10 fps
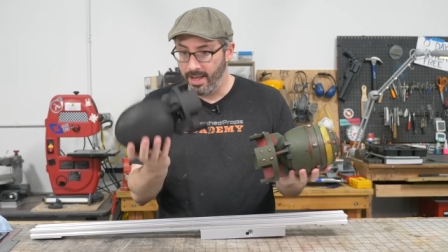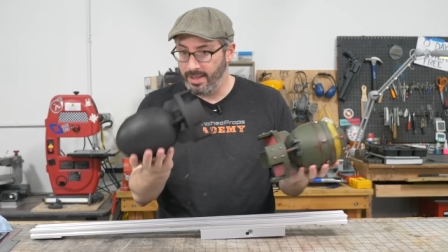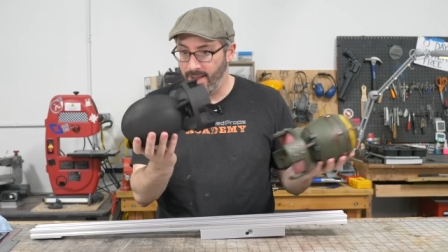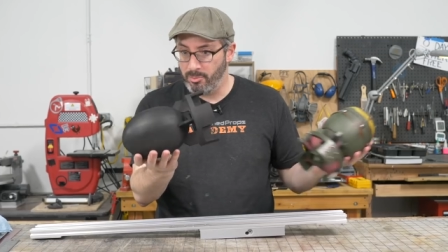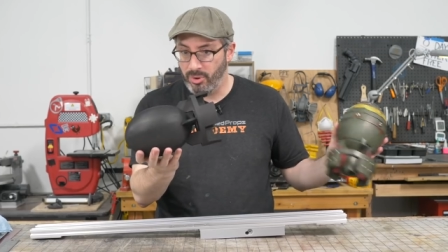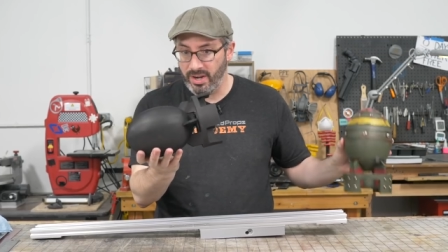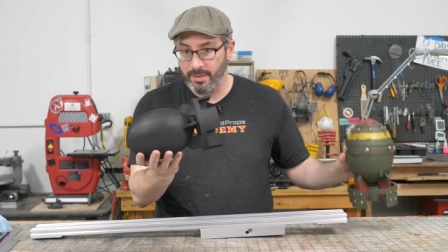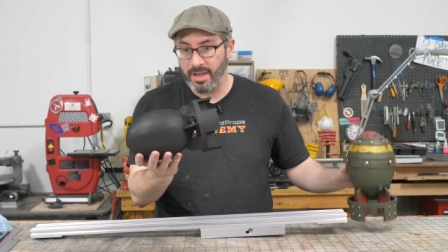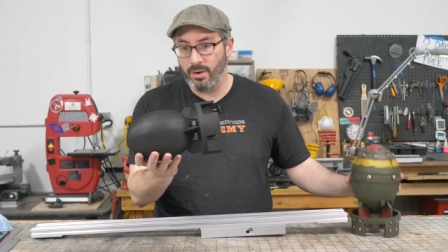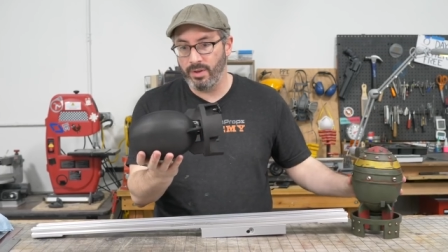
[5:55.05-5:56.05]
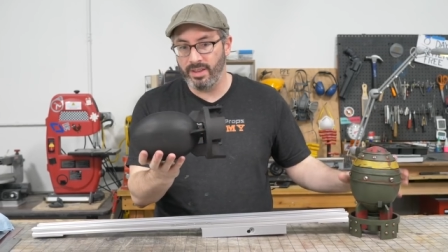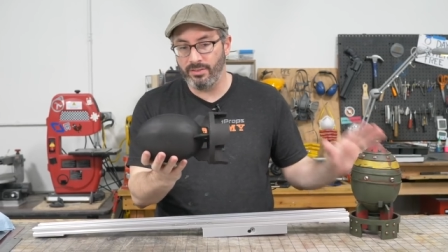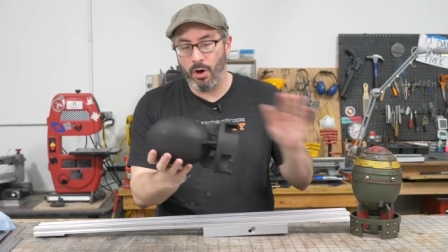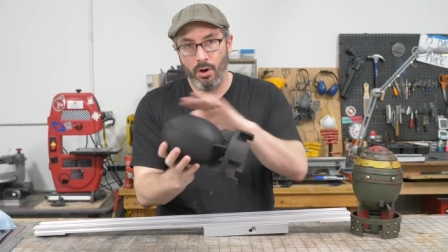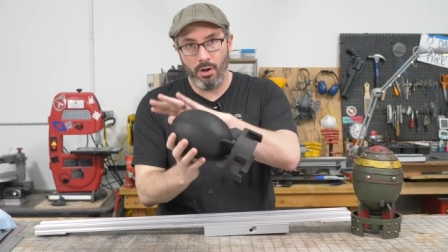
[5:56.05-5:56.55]
And then Brittany made one that's
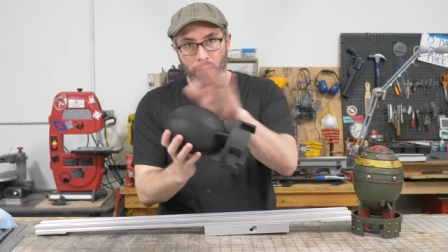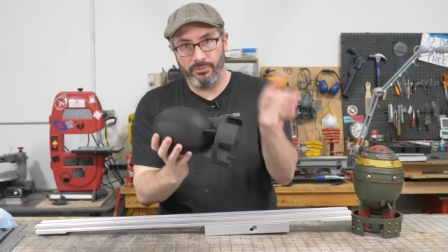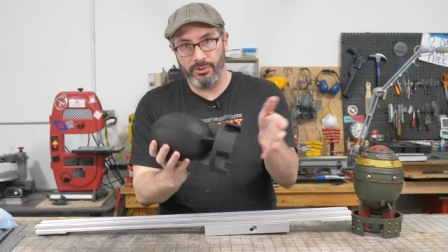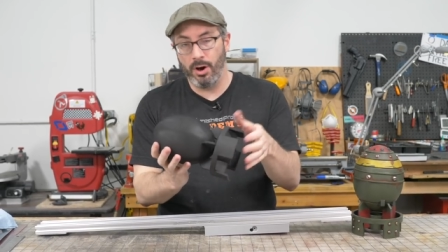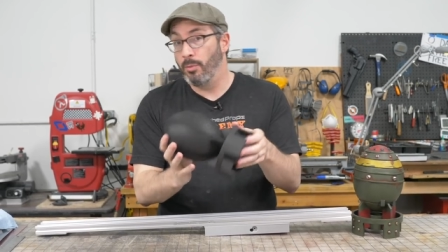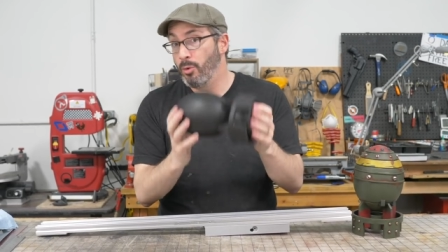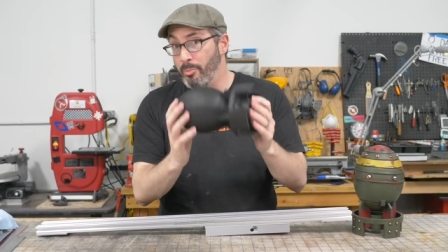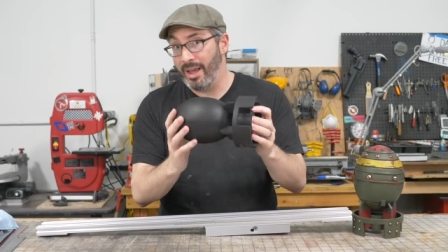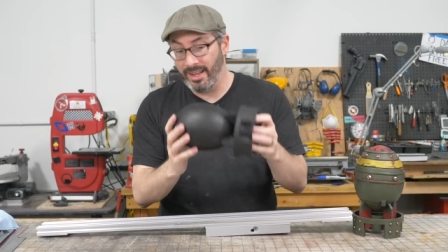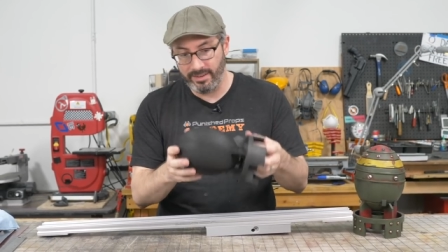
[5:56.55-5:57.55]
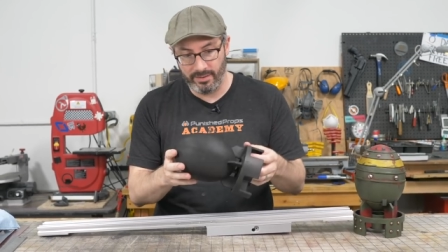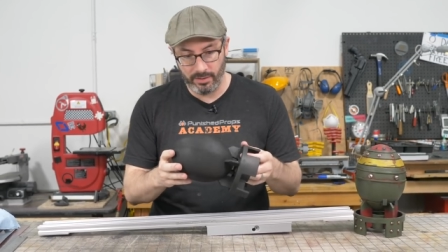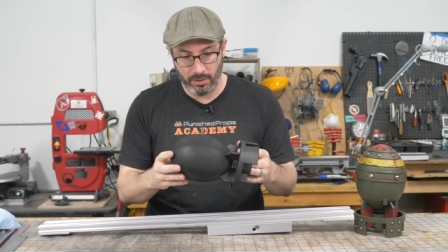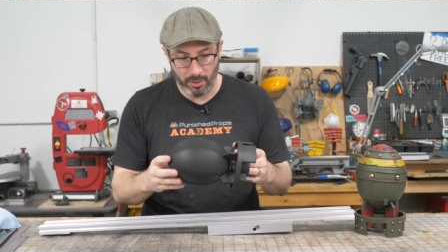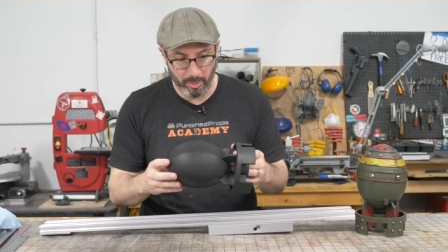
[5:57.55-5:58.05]
all foam. We'll paint this
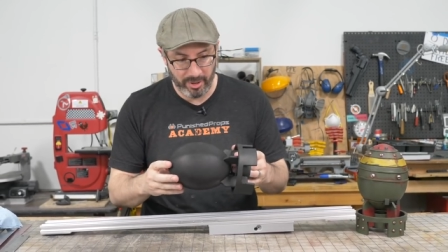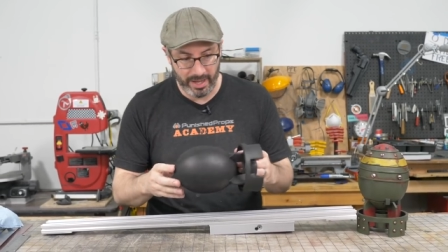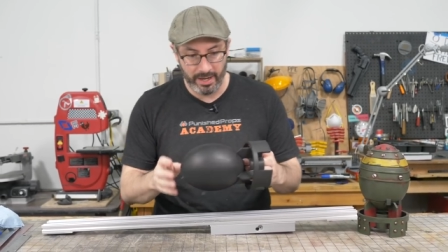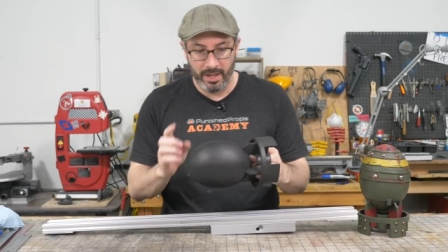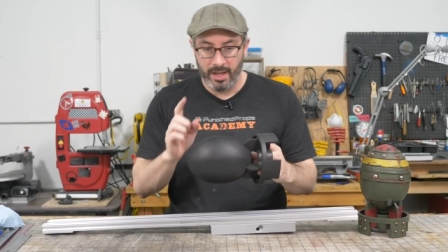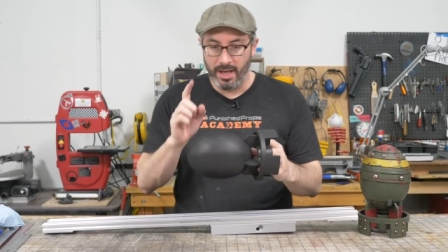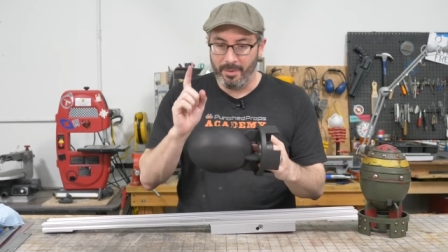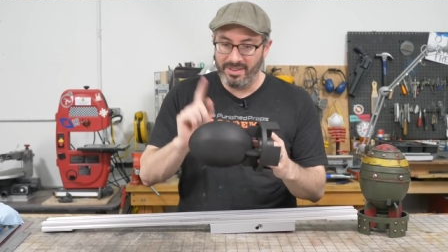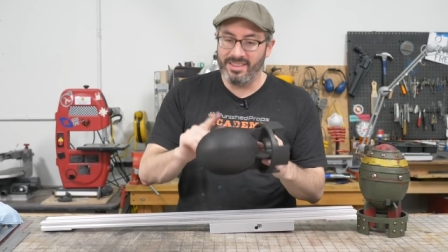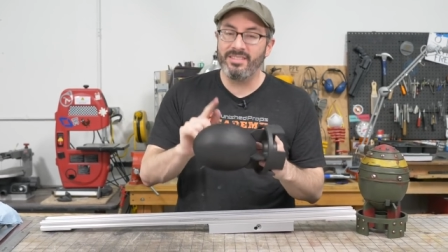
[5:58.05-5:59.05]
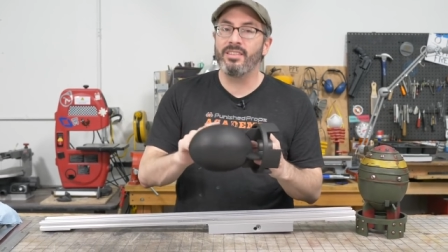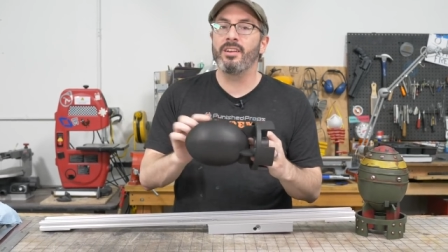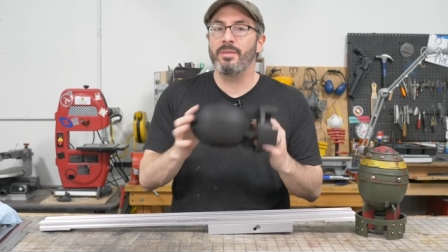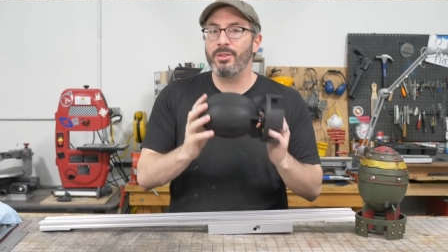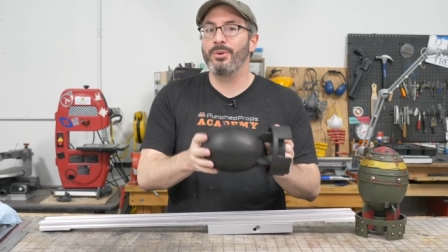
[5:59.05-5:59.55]
in a little bit. Uh, but this is going
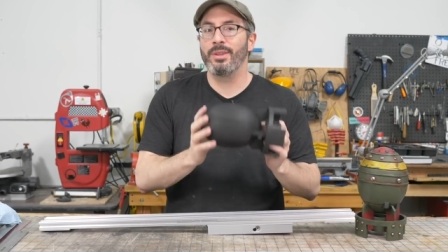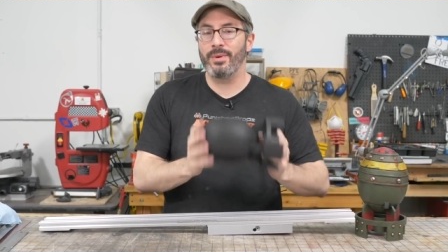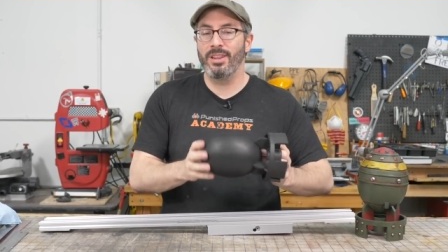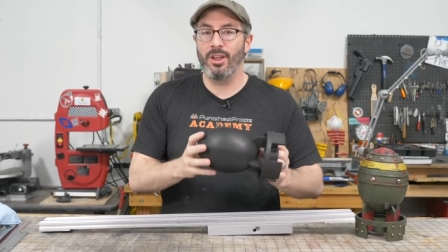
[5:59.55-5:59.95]
to be the one that we